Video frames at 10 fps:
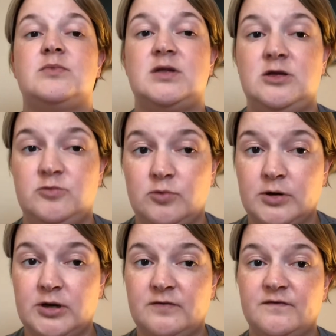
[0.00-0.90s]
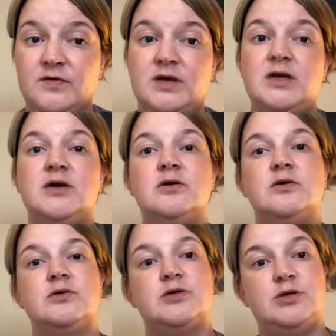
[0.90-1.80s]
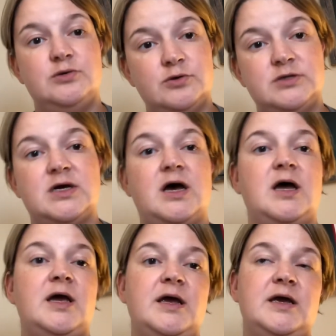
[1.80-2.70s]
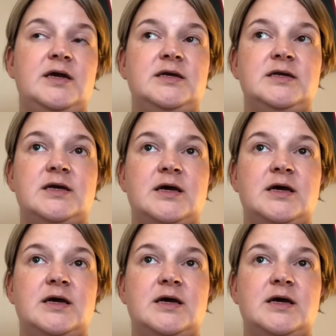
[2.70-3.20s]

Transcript: you've been working on for years, Yuletide,